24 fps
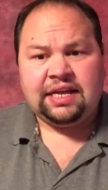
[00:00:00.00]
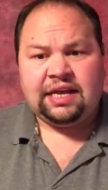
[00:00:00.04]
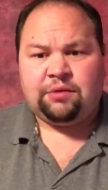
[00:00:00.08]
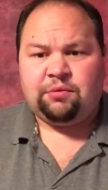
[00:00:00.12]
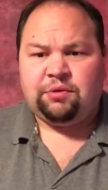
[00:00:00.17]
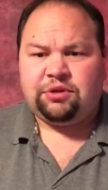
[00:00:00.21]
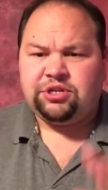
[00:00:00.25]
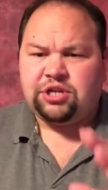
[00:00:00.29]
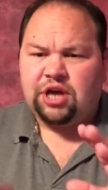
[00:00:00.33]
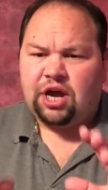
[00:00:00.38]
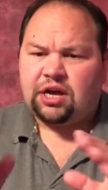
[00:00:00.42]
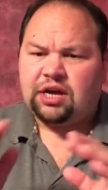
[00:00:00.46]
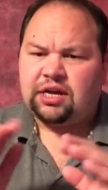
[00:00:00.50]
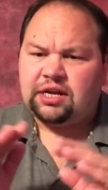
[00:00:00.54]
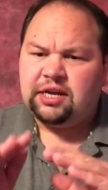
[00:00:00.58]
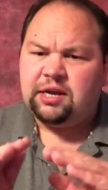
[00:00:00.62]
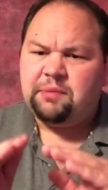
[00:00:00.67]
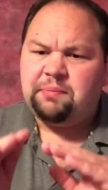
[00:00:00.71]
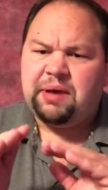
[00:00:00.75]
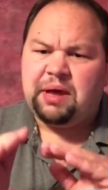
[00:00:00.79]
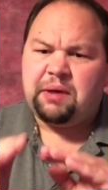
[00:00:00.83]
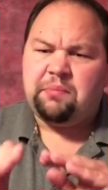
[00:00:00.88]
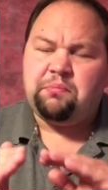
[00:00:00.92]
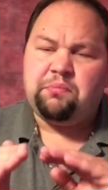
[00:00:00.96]
and we'll talk a little
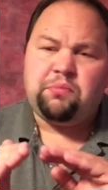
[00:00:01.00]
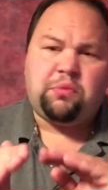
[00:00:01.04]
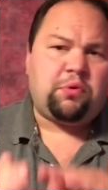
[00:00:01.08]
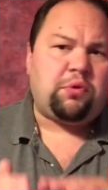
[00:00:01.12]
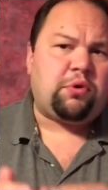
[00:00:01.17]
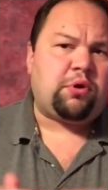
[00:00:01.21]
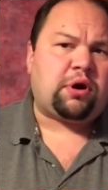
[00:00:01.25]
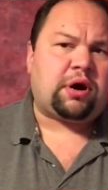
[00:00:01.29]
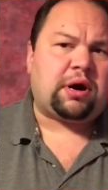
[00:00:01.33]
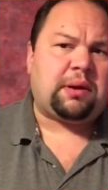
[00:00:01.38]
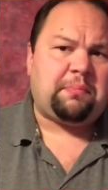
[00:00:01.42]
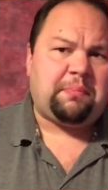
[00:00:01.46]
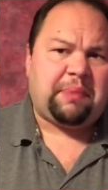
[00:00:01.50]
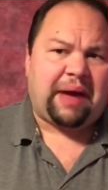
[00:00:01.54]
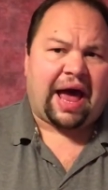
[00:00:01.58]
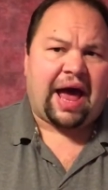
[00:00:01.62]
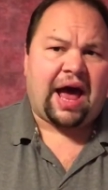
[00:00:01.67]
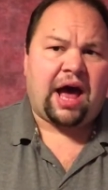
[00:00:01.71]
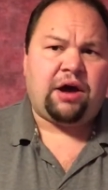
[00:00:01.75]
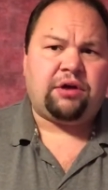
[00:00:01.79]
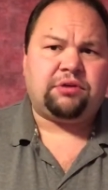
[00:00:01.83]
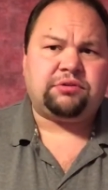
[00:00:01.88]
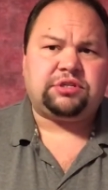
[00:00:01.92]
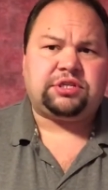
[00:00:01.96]
bit more
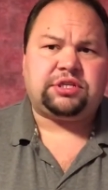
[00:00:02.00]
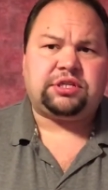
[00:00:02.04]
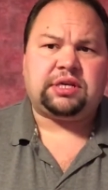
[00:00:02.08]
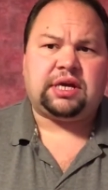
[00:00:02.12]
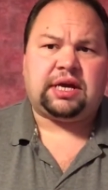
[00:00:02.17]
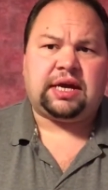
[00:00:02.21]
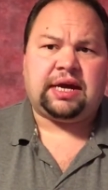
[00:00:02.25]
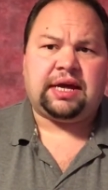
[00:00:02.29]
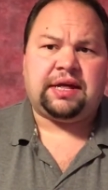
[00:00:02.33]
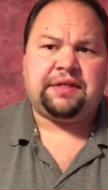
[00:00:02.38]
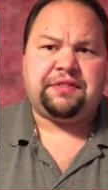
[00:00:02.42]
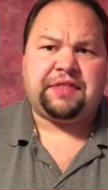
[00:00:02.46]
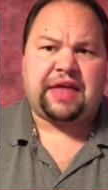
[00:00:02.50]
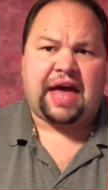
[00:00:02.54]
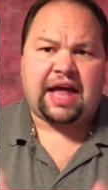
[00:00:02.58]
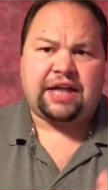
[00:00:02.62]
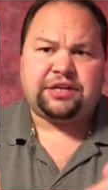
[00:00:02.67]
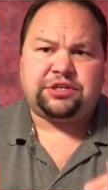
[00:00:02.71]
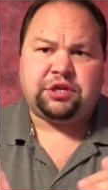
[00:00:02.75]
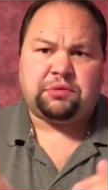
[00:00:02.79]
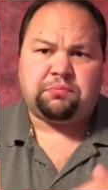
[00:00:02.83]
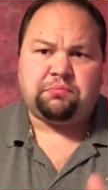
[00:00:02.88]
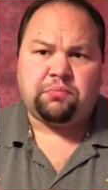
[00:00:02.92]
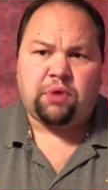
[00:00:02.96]
about uh,
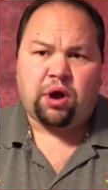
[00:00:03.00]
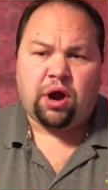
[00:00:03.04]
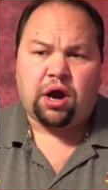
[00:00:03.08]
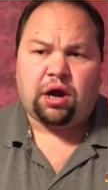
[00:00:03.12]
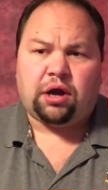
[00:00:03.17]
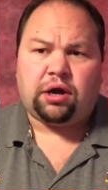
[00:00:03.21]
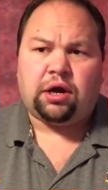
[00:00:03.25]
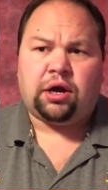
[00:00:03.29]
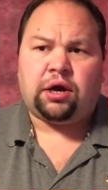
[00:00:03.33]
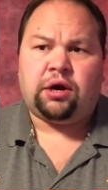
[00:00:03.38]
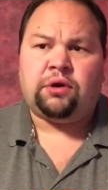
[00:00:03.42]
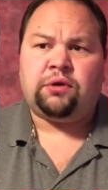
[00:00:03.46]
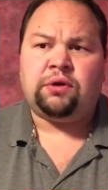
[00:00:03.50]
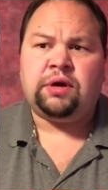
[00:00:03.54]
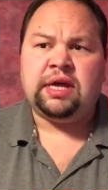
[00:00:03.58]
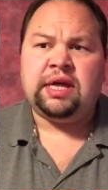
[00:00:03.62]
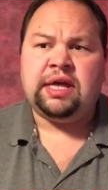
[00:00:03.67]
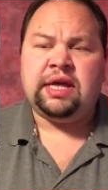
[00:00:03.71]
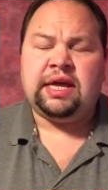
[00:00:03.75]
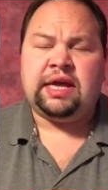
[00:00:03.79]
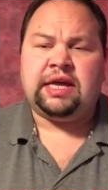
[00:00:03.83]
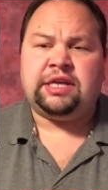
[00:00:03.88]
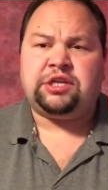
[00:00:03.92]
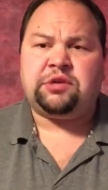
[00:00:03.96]
that tomorrow
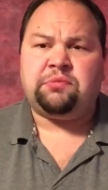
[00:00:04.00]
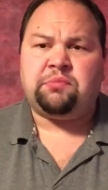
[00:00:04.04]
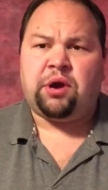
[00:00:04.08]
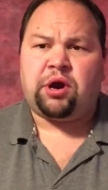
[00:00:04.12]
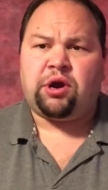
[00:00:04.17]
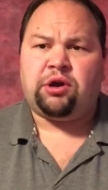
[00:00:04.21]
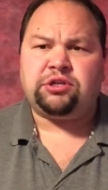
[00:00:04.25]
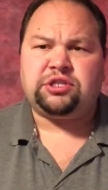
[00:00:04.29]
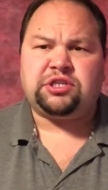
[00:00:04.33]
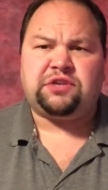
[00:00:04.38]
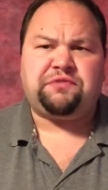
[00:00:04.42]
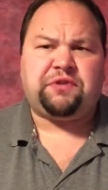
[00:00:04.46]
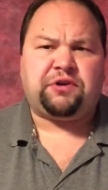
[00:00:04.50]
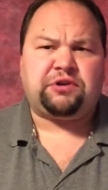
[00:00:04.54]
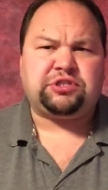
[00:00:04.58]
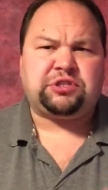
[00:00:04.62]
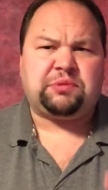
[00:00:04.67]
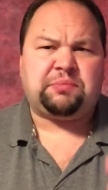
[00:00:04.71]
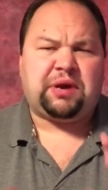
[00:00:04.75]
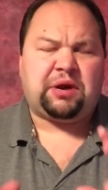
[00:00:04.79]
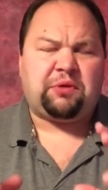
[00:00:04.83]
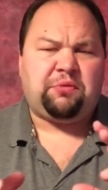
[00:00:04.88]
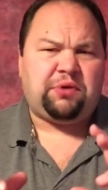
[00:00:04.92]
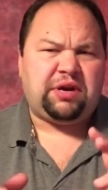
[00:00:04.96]
and tomorrow's
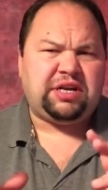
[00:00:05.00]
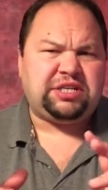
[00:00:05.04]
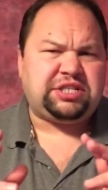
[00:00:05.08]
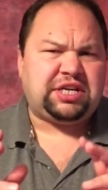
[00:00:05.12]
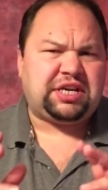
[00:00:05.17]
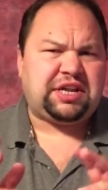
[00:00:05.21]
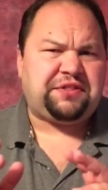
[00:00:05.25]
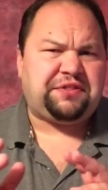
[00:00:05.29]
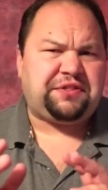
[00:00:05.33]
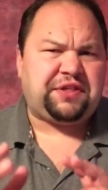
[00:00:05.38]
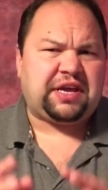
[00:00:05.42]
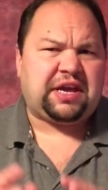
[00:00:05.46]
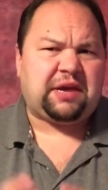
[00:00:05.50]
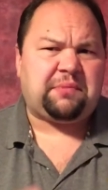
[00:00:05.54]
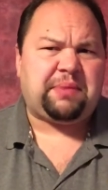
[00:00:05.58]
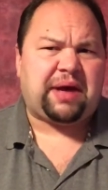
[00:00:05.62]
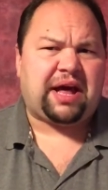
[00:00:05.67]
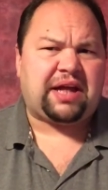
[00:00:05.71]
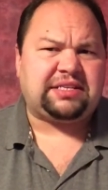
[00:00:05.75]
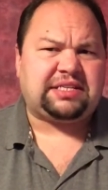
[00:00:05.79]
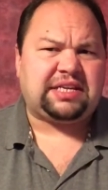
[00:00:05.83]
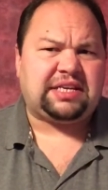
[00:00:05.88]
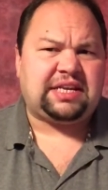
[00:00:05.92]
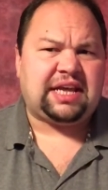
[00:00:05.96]
devotion, but I want you to think
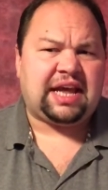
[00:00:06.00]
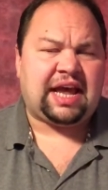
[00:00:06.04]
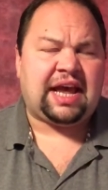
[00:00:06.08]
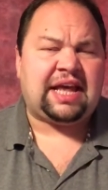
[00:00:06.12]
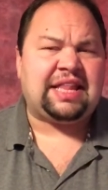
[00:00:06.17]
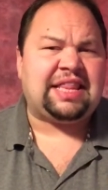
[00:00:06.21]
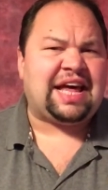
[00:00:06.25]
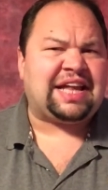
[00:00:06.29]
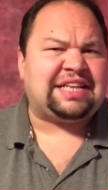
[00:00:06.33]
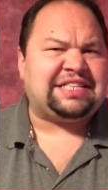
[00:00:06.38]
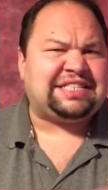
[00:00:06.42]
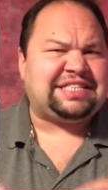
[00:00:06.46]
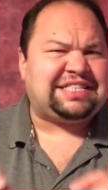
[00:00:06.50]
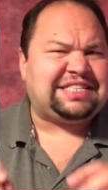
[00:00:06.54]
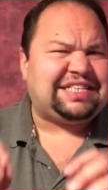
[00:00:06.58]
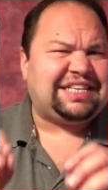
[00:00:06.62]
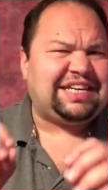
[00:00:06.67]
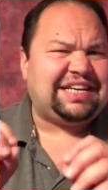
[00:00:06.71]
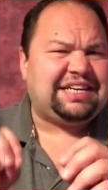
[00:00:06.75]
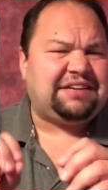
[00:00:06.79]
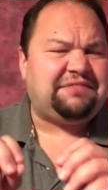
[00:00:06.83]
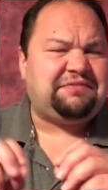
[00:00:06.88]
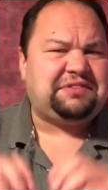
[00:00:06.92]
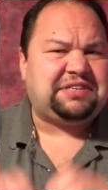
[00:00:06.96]
about today that
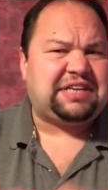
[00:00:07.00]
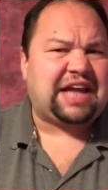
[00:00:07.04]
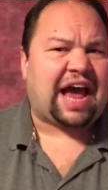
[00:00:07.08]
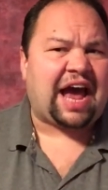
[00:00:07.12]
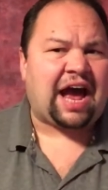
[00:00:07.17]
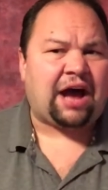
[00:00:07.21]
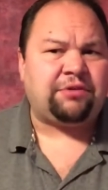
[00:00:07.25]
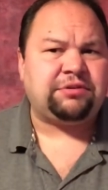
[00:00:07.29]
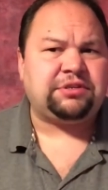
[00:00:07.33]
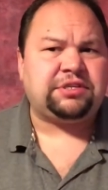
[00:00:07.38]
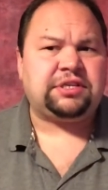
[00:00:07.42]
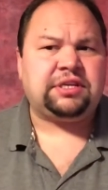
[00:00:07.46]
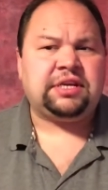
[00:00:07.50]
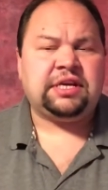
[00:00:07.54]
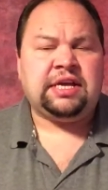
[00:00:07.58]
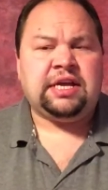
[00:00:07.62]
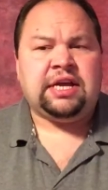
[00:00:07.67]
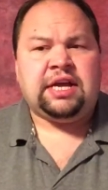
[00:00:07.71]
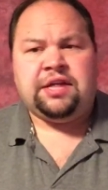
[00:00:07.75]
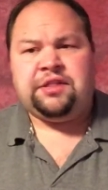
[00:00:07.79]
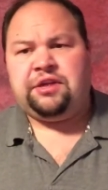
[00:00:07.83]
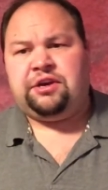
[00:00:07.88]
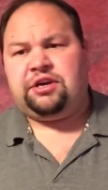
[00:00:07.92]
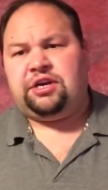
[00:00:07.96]
seed of doubt.
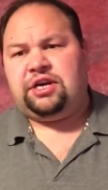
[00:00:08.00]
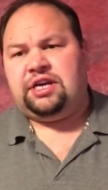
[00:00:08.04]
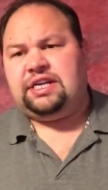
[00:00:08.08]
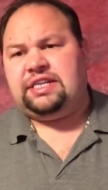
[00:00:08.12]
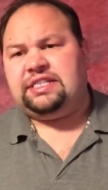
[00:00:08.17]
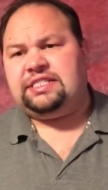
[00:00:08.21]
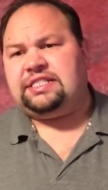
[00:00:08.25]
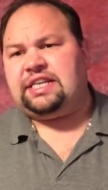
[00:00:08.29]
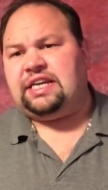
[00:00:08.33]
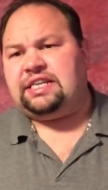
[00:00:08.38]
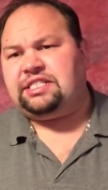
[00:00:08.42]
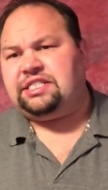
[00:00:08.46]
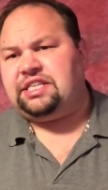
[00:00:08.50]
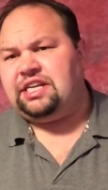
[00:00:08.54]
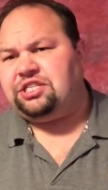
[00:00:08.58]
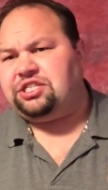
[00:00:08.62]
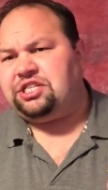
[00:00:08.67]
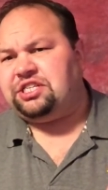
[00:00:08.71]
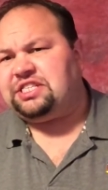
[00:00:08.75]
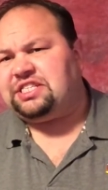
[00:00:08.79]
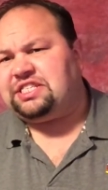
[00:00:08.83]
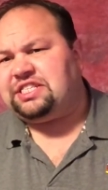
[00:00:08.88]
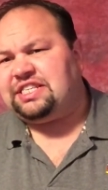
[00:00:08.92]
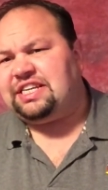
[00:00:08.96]
There is such
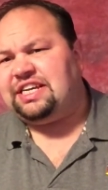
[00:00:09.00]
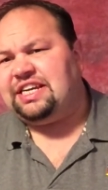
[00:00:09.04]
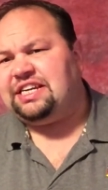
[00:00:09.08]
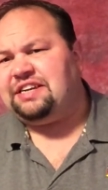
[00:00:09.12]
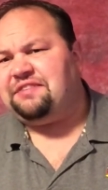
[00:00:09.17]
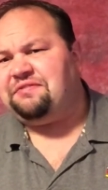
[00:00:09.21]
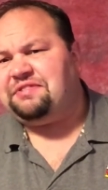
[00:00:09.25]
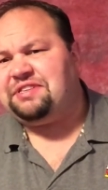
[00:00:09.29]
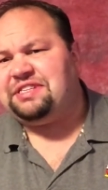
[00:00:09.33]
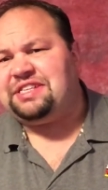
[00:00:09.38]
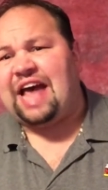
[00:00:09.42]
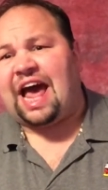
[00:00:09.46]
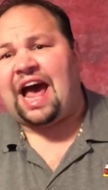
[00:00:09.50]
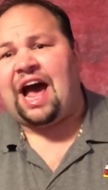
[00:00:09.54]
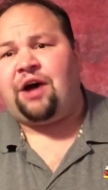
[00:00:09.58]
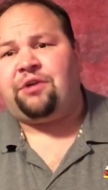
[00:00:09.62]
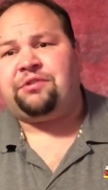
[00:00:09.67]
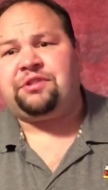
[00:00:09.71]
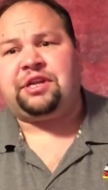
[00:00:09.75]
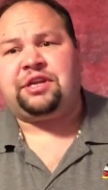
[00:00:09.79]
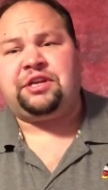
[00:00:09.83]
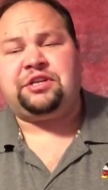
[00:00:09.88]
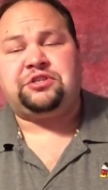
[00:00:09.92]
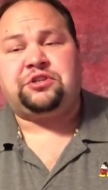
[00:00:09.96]
a seed of
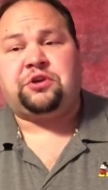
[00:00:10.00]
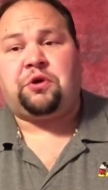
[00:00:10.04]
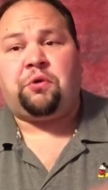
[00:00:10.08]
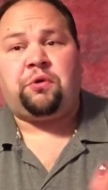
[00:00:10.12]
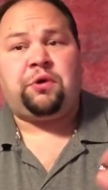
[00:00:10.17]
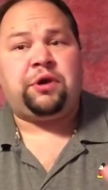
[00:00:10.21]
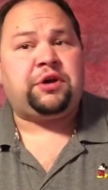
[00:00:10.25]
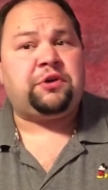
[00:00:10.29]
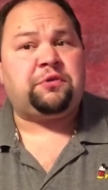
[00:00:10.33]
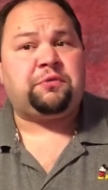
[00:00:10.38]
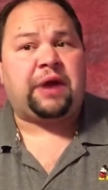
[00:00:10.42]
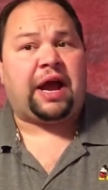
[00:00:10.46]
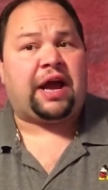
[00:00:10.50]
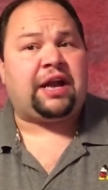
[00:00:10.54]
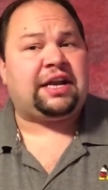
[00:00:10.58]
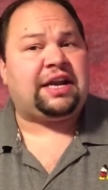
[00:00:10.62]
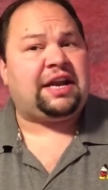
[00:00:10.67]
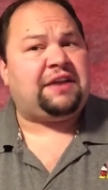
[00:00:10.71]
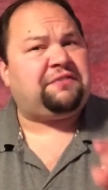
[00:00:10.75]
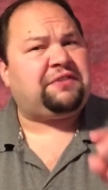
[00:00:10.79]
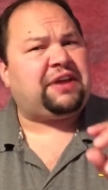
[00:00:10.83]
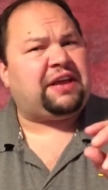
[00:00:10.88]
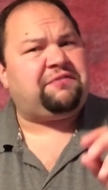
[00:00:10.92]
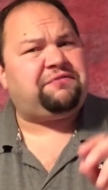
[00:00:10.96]
doubt that is going around.
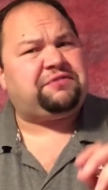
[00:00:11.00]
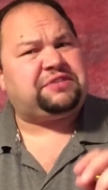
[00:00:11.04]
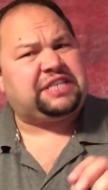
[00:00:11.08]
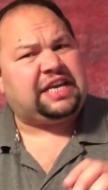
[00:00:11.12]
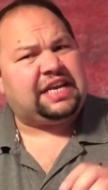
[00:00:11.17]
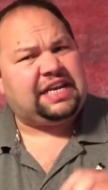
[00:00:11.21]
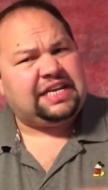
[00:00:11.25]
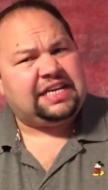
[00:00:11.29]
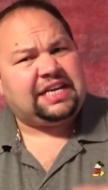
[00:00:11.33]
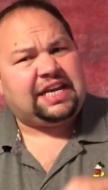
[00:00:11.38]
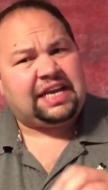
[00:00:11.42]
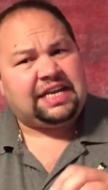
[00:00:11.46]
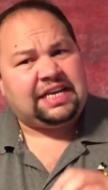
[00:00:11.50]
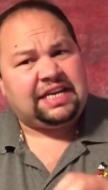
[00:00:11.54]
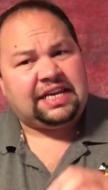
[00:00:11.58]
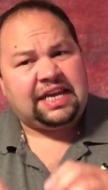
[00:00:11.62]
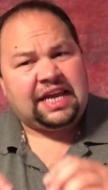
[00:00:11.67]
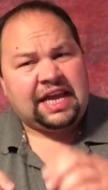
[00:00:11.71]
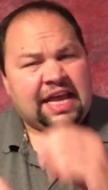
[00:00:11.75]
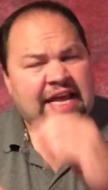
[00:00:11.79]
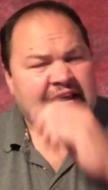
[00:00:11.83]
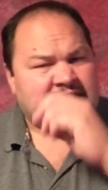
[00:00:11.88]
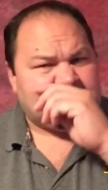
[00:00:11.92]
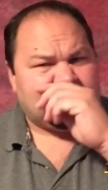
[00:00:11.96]
And if, if Satan can,
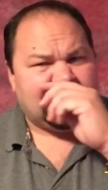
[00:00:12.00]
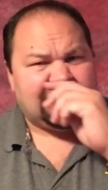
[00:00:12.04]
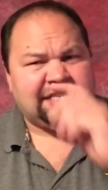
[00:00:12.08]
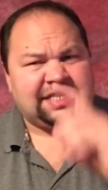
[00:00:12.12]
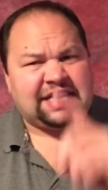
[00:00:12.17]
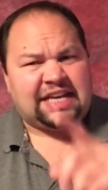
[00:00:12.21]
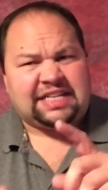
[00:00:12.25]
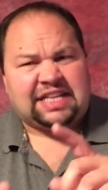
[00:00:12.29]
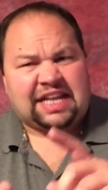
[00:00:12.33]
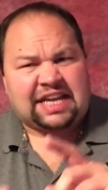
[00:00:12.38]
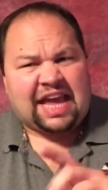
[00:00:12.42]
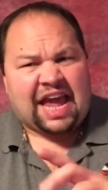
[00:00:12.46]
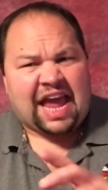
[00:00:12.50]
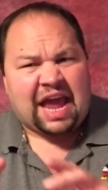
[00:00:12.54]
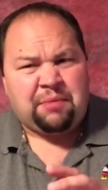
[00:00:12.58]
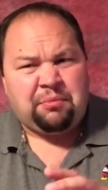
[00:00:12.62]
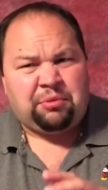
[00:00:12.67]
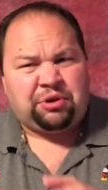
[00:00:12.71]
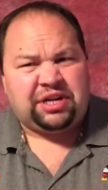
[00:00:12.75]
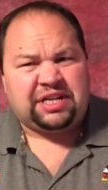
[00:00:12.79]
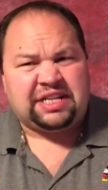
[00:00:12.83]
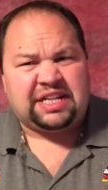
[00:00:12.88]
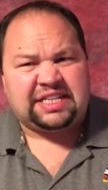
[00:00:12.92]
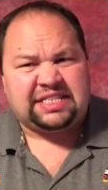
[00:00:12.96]
Satan's like the
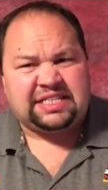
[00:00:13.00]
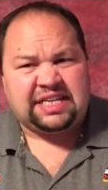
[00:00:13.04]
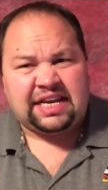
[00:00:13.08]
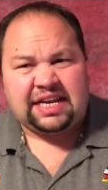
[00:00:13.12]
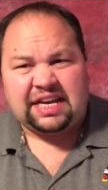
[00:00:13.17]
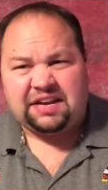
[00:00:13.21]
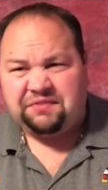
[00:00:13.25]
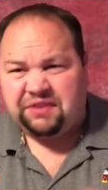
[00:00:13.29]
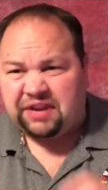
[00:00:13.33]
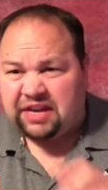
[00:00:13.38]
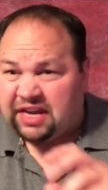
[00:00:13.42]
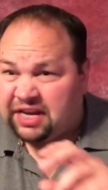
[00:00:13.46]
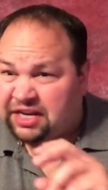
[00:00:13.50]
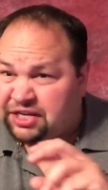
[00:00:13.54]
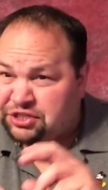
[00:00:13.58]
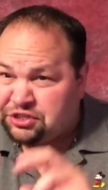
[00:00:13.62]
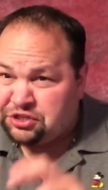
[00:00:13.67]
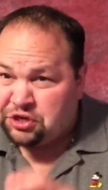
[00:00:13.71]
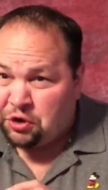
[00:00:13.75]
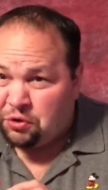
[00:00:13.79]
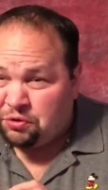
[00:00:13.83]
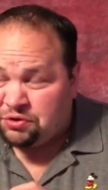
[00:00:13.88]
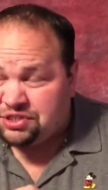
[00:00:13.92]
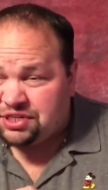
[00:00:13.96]
camel in the tent, if he can get his
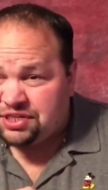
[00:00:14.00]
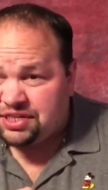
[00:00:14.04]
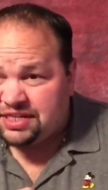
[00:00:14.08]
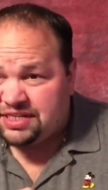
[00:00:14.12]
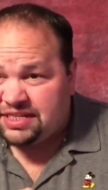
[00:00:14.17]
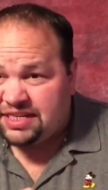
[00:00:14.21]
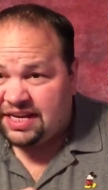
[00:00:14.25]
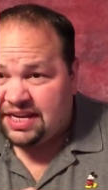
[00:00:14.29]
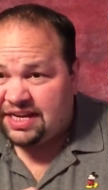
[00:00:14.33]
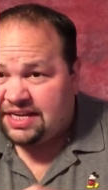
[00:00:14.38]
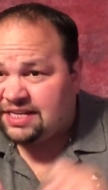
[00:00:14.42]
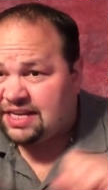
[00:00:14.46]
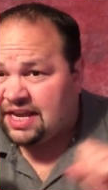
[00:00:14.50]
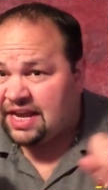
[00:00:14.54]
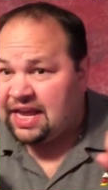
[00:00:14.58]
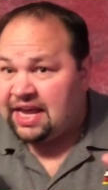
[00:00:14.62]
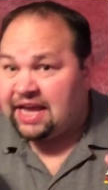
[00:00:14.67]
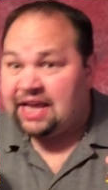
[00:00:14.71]
nose in the tent,